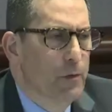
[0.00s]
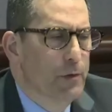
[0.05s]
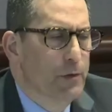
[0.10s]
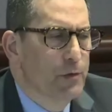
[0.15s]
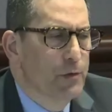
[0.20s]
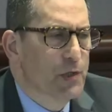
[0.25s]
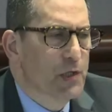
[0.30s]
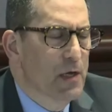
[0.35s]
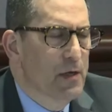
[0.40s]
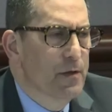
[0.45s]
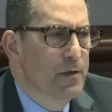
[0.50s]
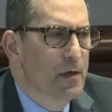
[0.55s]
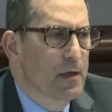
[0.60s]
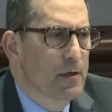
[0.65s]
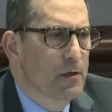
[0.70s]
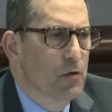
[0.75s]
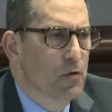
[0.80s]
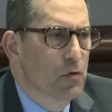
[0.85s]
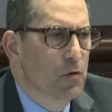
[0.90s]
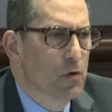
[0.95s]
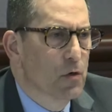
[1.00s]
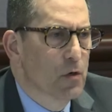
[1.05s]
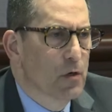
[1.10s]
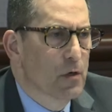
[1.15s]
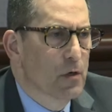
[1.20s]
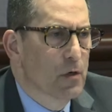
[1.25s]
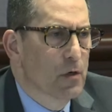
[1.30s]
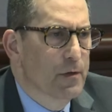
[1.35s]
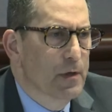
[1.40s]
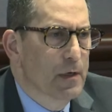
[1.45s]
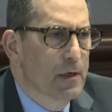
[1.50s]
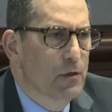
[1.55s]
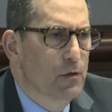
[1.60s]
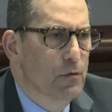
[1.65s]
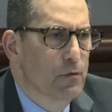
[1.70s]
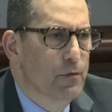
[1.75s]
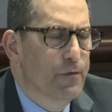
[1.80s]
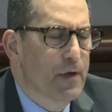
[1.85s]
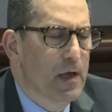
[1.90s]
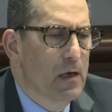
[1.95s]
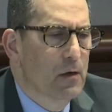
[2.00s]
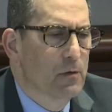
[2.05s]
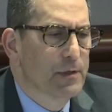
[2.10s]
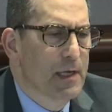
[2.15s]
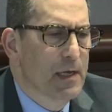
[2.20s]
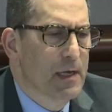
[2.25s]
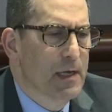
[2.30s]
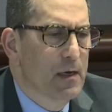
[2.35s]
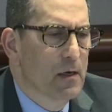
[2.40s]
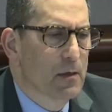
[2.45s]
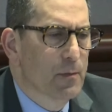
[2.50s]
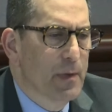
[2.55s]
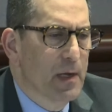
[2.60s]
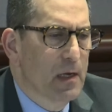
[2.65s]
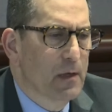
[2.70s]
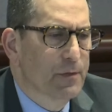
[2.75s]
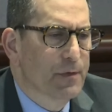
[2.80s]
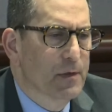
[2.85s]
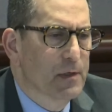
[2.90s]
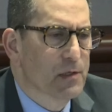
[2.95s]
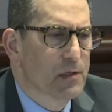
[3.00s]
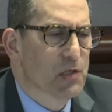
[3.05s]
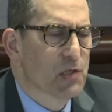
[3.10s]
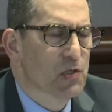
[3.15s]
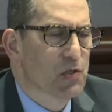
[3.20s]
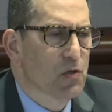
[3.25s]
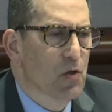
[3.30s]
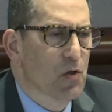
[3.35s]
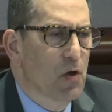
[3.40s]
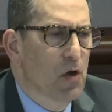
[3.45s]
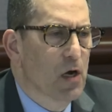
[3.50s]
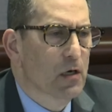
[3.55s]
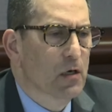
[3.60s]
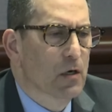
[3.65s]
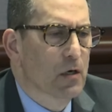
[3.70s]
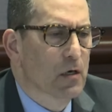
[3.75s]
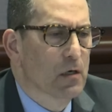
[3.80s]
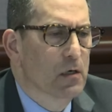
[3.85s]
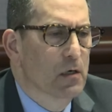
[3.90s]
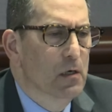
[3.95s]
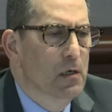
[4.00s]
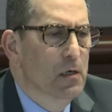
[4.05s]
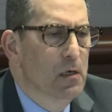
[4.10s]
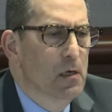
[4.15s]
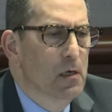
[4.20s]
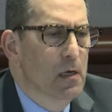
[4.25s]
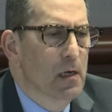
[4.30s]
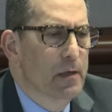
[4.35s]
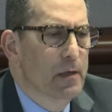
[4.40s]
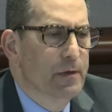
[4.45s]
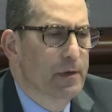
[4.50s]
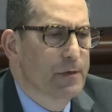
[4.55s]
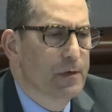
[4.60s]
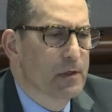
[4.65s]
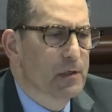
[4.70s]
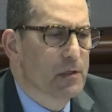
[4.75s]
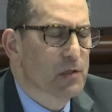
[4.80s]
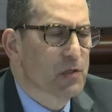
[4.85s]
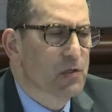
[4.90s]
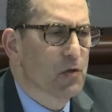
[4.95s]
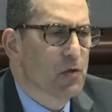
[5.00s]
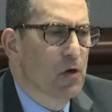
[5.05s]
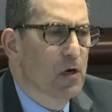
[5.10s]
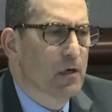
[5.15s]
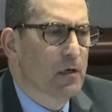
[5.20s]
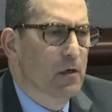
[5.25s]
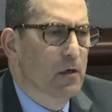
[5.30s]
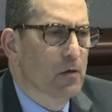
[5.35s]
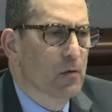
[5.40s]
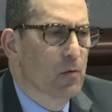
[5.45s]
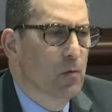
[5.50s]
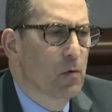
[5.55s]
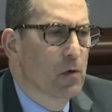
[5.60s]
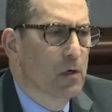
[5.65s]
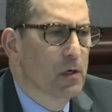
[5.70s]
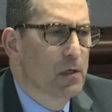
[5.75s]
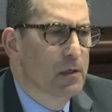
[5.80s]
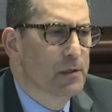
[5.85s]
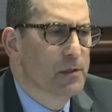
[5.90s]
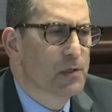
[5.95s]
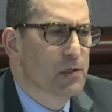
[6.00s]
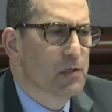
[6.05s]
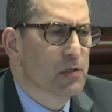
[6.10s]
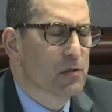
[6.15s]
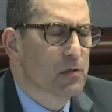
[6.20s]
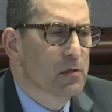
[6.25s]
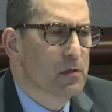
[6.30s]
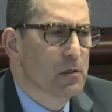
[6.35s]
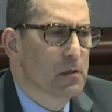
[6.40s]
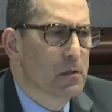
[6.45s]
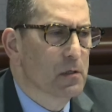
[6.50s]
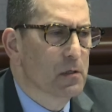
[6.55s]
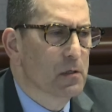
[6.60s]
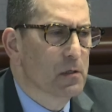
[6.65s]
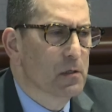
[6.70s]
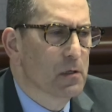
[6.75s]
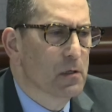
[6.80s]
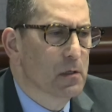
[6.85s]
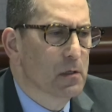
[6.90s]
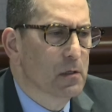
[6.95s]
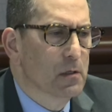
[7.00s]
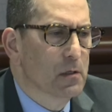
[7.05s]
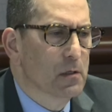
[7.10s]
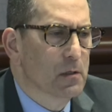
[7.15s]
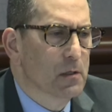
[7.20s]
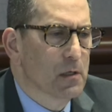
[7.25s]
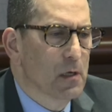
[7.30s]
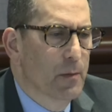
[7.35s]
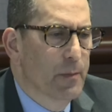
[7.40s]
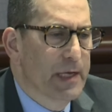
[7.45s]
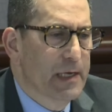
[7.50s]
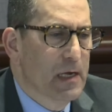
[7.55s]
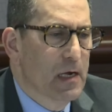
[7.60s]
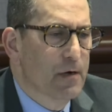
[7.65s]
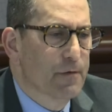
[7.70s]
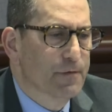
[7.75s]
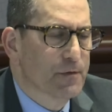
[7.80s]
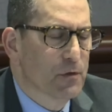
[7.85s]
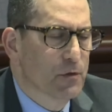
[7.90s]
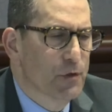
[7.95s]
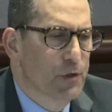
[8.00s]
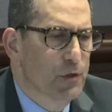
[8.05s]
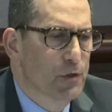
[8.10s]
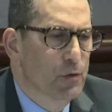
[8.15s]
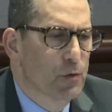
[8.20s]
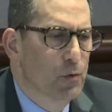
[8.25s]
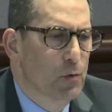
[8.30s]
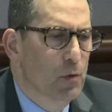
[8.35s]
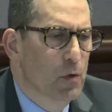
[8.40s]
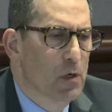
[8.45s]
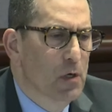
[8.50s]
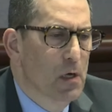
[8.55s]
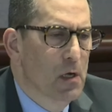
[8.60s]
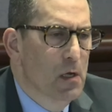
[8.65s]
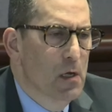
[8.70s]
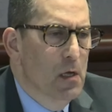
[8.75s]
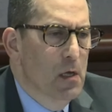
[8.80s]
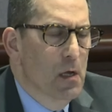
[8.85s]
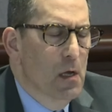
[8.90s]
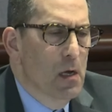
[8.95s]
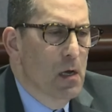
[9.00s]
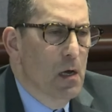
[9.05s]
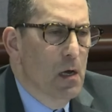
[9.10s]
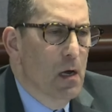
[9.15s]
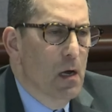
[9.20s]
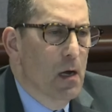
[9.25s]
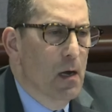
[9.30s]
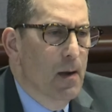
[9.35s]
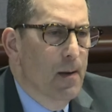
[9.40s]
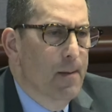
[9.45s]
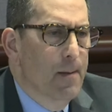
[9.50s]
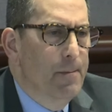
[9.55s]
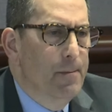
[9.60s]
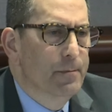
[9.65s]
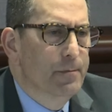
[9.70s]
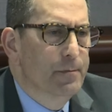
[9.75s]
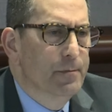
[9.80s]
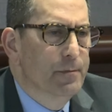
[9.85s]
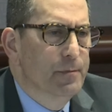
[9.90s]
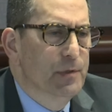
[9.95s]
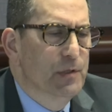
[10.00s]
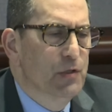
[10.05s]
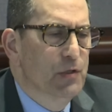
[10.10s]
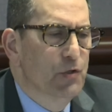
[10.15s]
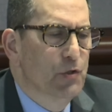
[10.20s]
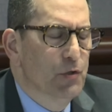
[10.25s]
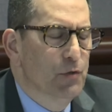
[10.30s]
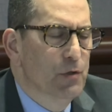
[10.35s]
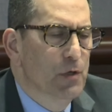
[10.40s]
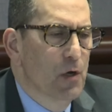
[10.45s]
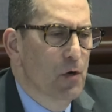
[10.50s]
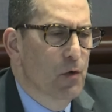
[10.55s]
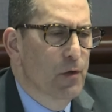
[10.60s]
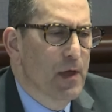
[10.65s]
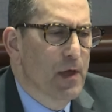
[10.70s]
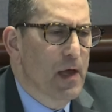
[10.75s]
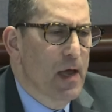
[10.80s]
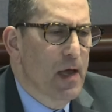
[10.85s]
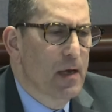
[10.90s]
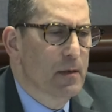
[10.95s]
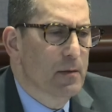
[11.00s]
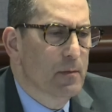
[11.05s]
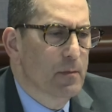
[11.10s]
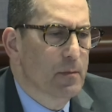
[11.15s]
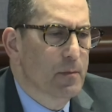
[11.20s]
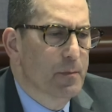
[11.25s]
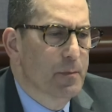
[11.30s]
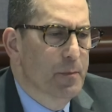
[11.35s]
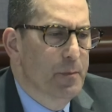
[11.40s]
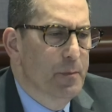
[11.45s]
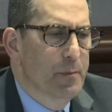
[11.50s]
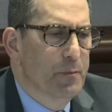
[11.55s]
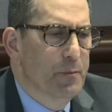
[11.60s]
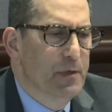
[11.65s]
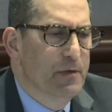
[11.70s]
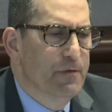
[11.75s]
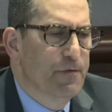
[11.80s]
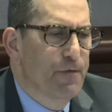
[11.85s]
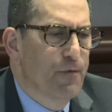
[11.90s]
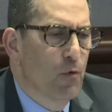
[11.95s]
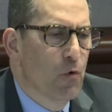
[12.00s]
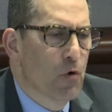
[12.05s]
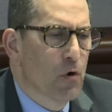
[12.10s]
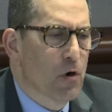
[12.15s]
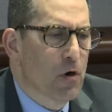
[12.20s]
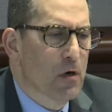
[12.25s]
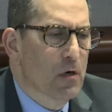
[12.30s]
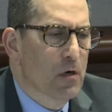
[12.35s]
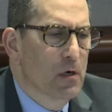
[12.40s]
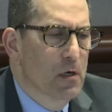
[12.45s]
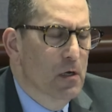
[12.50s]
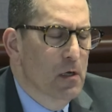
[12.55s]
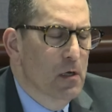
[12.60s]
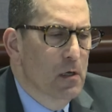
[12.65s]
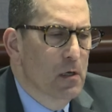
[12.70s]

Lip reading: you say that you found out about this stalker and that the stalker was coming after you. Did you know that before?